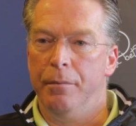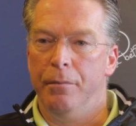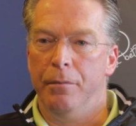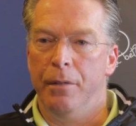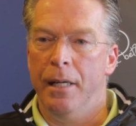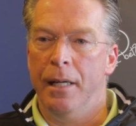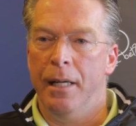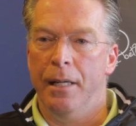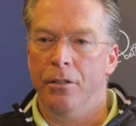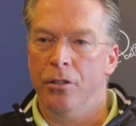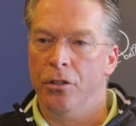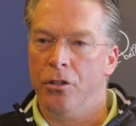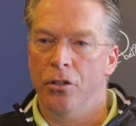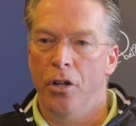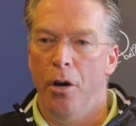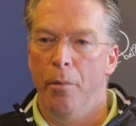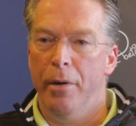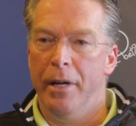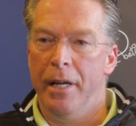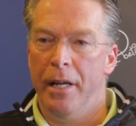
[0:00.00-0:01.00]
really just
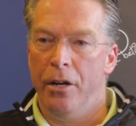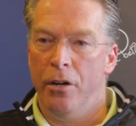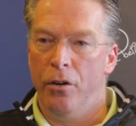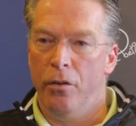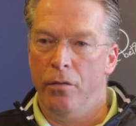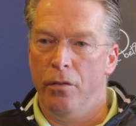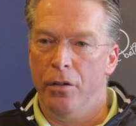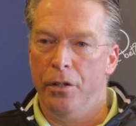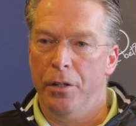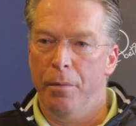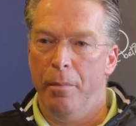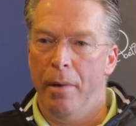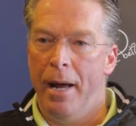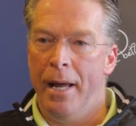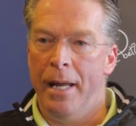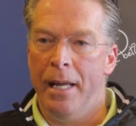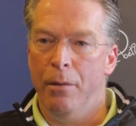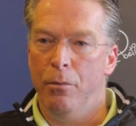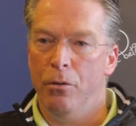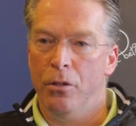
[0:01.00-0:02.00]
dominated over in
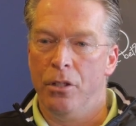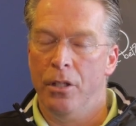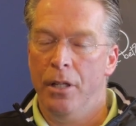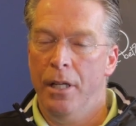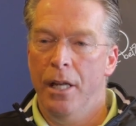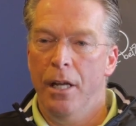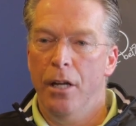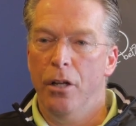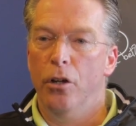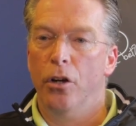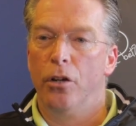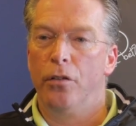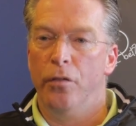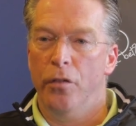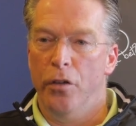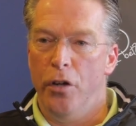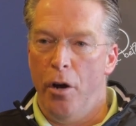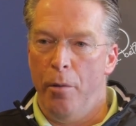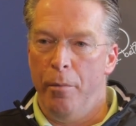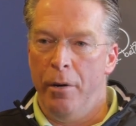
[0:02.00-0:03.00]
Dubai, he was looked
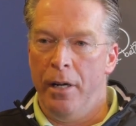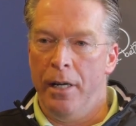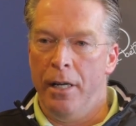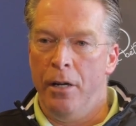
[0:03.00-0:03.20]
phenomenal.